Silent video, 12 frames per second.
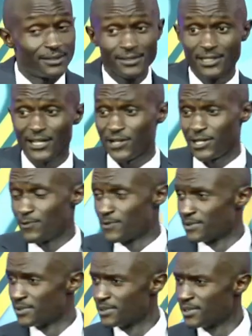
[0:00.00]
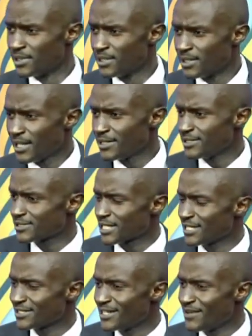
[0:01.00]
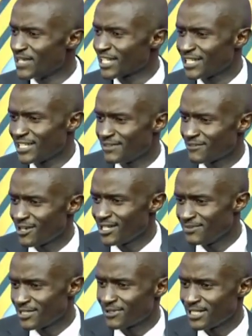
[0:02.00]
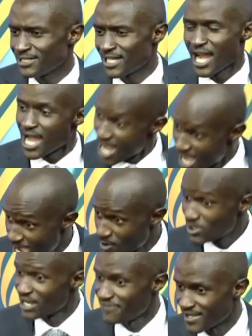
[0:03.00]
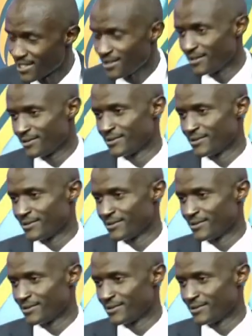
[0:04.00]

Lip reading: Eli, unadu? And he's like, unafanya?